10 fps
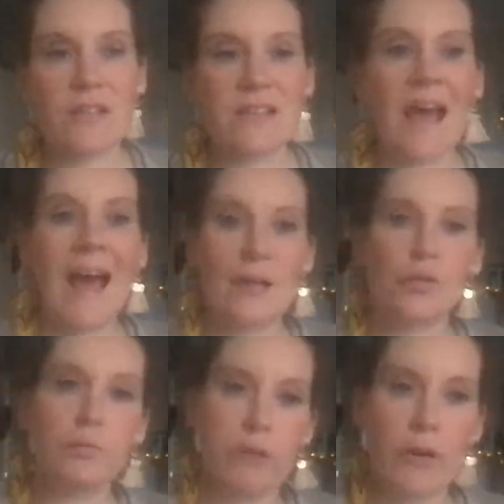these are
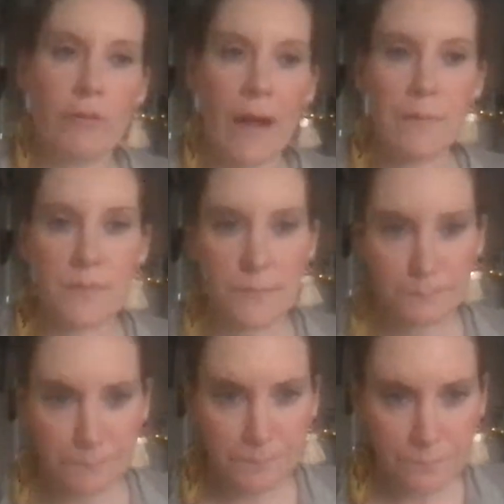actual programs.
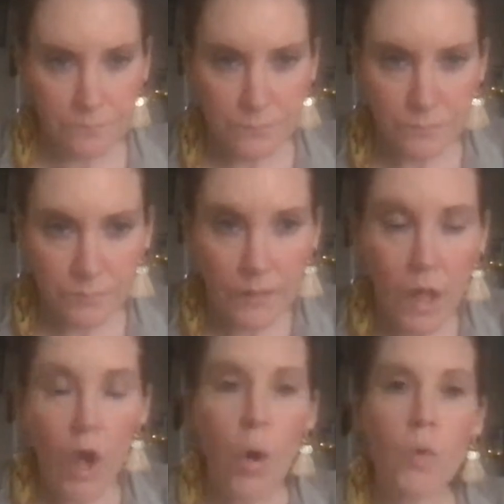
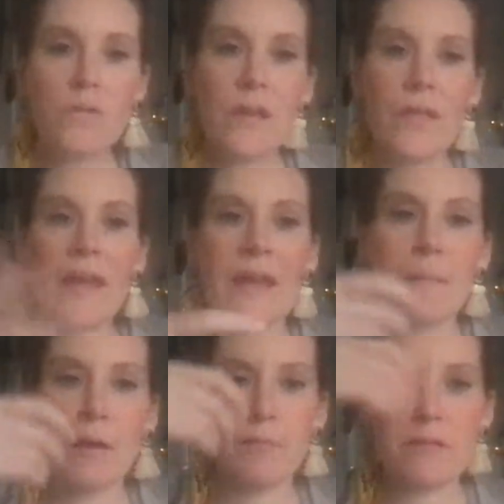Also, the
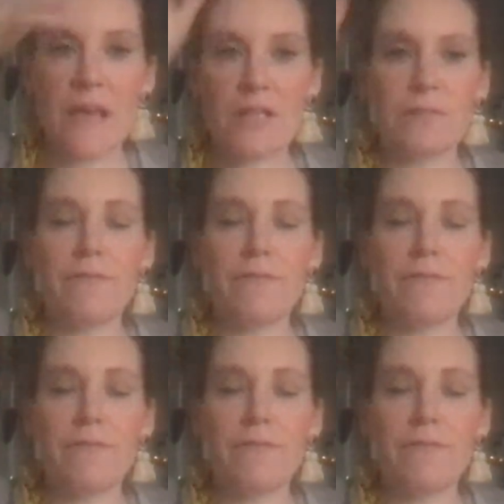EMF protection,